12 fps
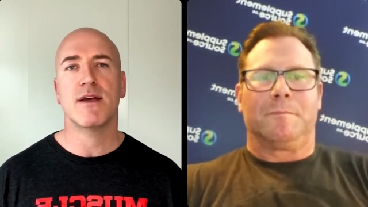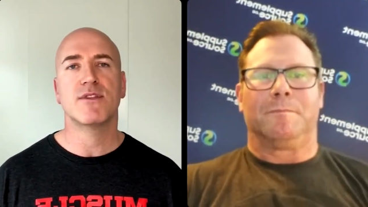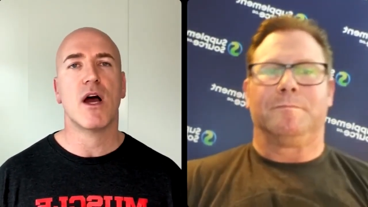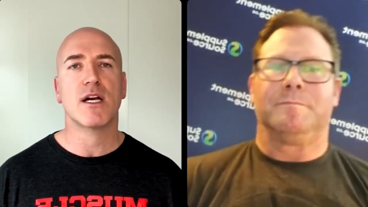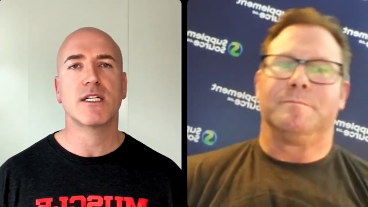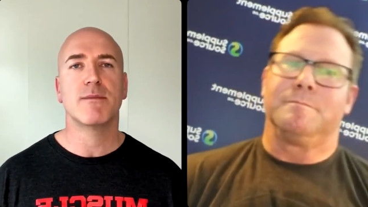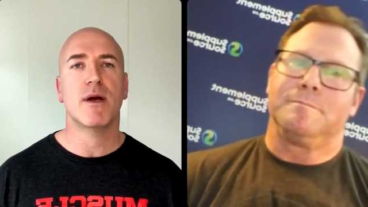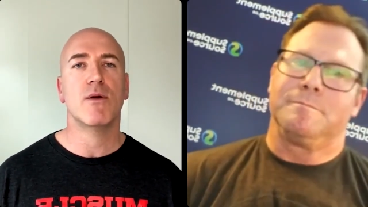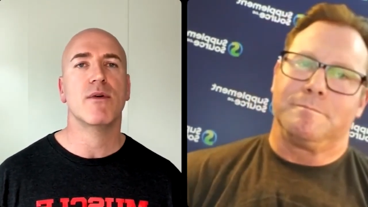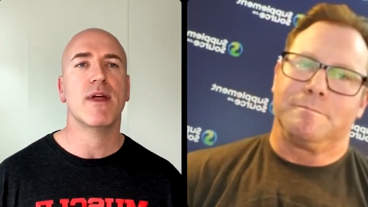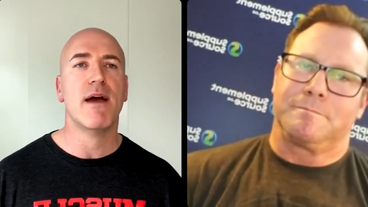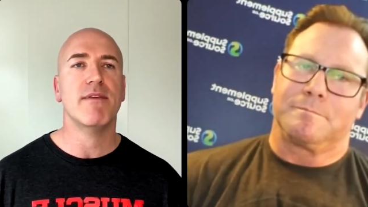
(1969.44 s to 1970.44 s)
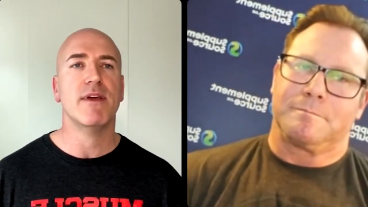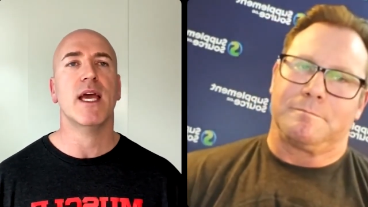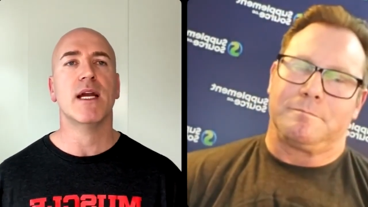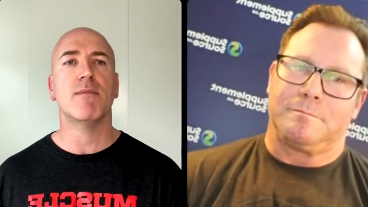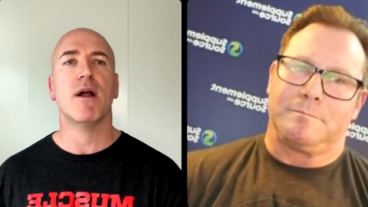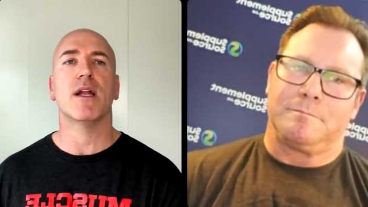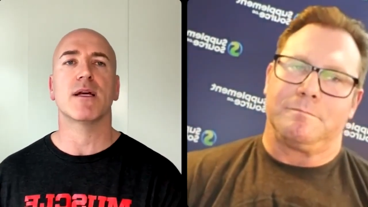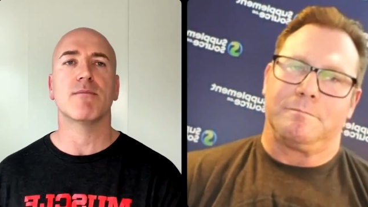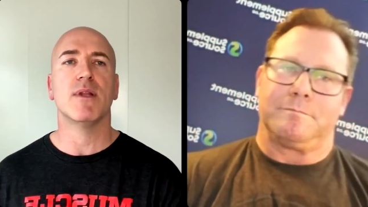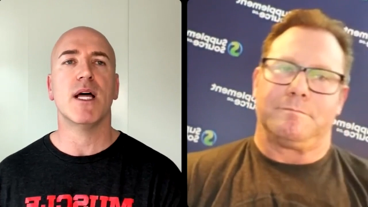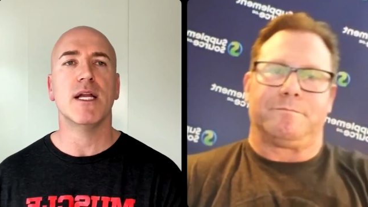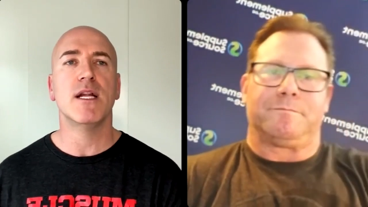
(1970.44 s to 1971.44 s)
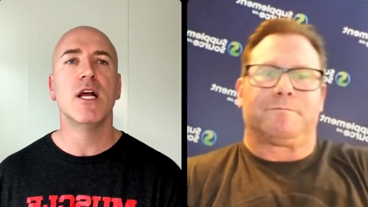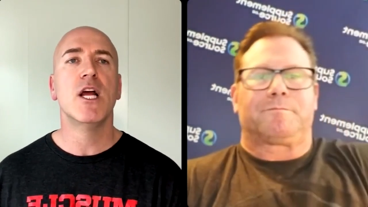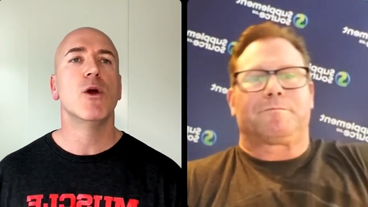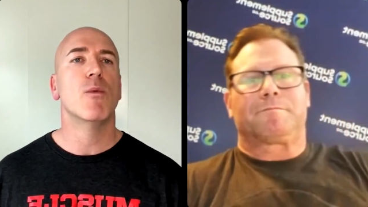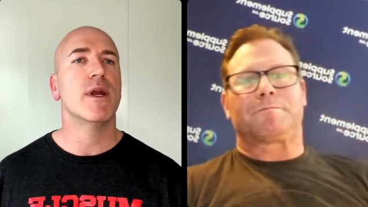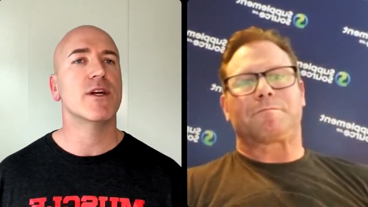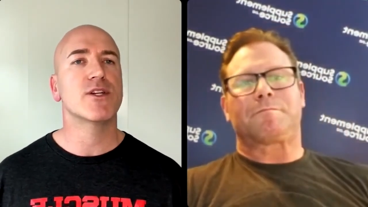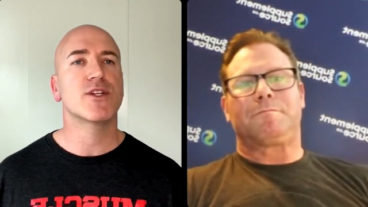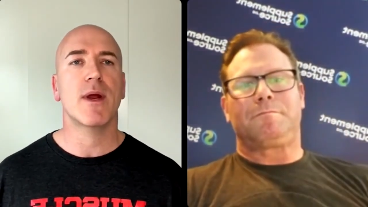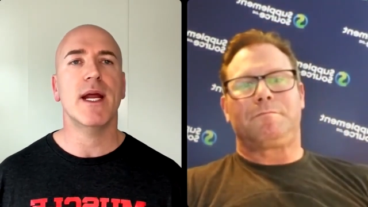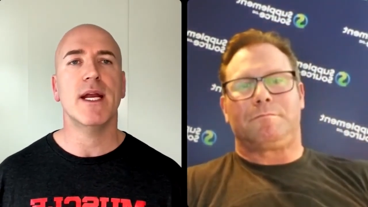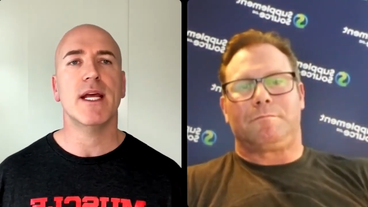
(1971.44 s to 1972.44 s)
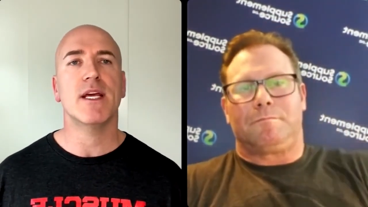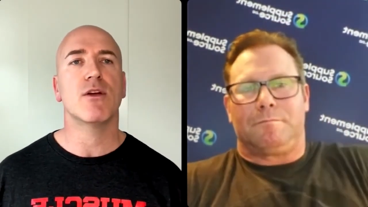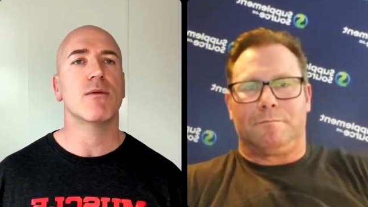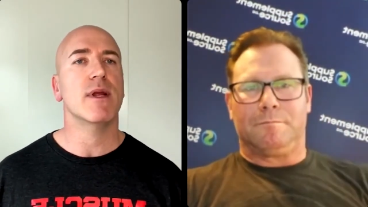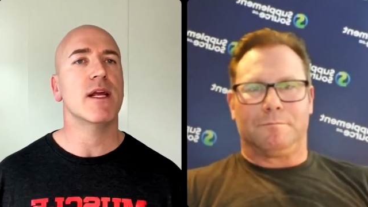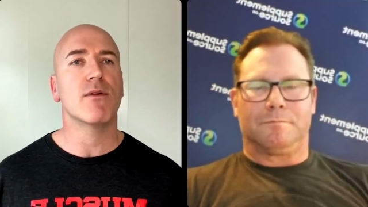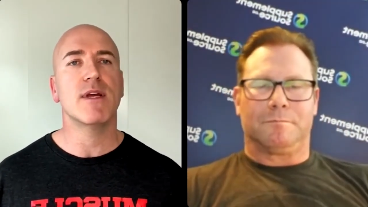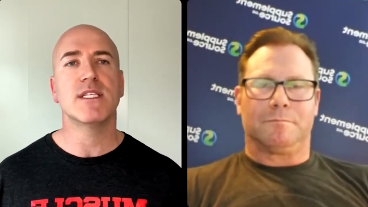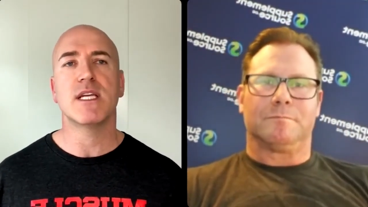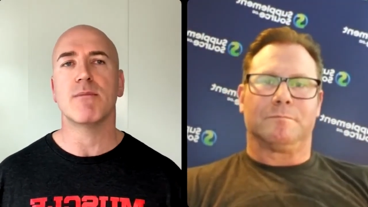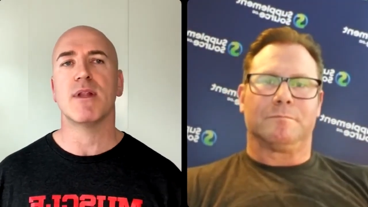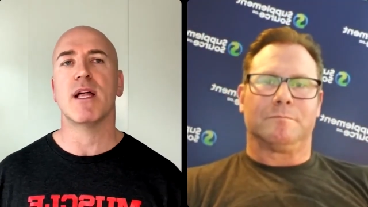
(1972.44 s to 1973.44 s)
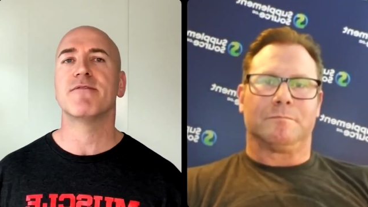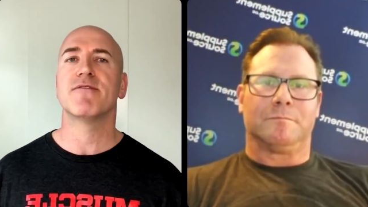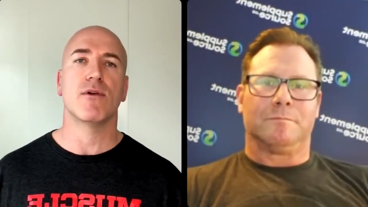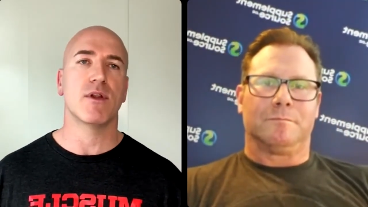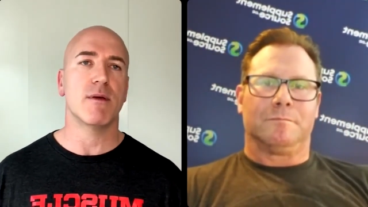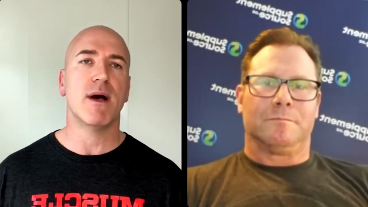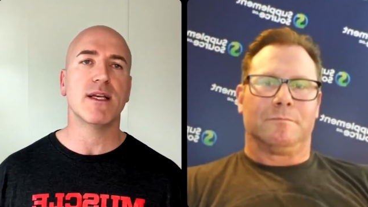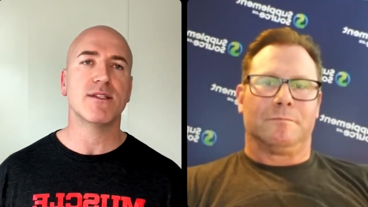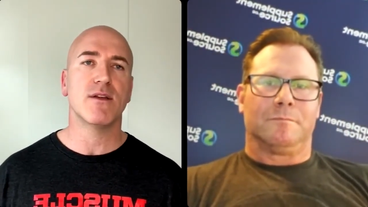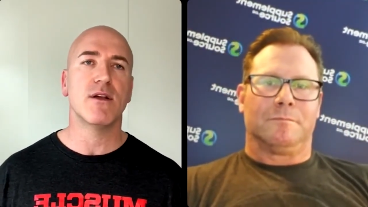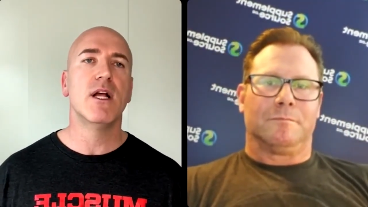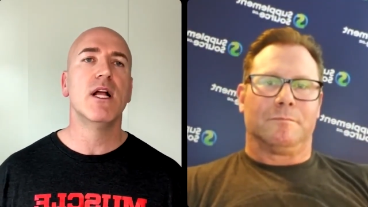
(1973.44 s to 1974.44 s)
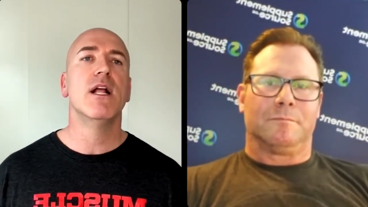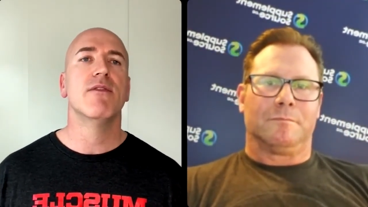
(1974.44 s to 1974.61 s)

Speaker 1: talked about with having anabolic blood, when you're training, you're increasing blood flow to the muscle.